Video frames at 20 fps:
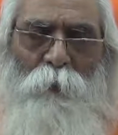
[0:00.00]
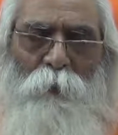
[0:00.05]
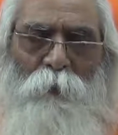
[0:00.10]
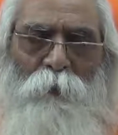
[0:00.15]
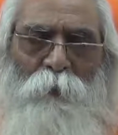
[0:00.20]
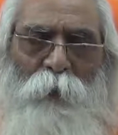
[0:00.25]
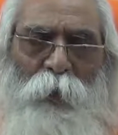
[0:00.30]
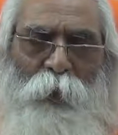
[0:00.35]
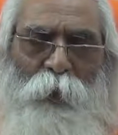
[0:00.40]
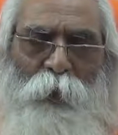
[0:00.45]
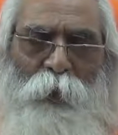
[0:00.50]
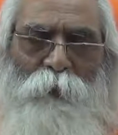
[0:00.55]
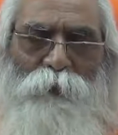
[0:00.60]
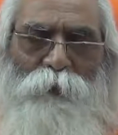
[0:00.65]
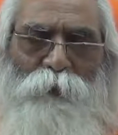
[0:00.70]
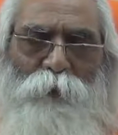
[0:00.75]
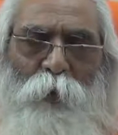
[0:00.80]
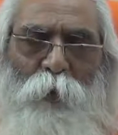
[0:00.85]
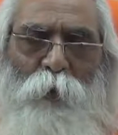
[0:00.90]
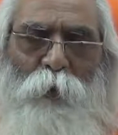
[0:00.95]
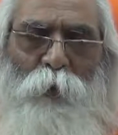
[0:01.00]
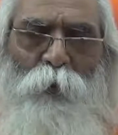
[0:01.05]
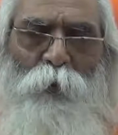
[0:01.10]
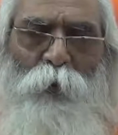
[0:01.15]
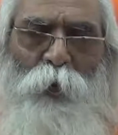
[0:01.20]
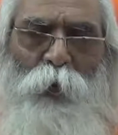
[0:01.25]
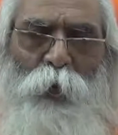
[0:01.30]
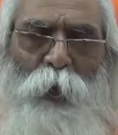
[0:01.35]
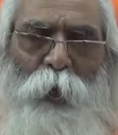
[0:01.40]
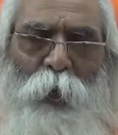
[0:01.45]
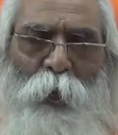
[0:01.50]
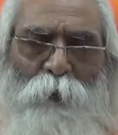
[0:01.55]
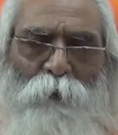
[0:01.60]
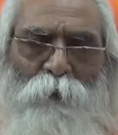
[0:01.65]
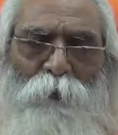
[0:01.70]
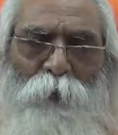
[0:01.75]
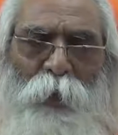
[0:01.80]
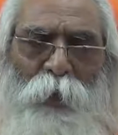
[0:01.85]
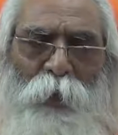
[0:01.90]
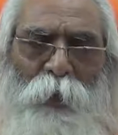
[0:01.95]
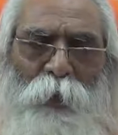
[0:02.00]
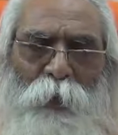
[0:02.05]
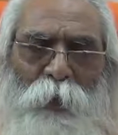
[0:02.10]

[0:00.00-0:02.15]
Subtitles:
very strong and very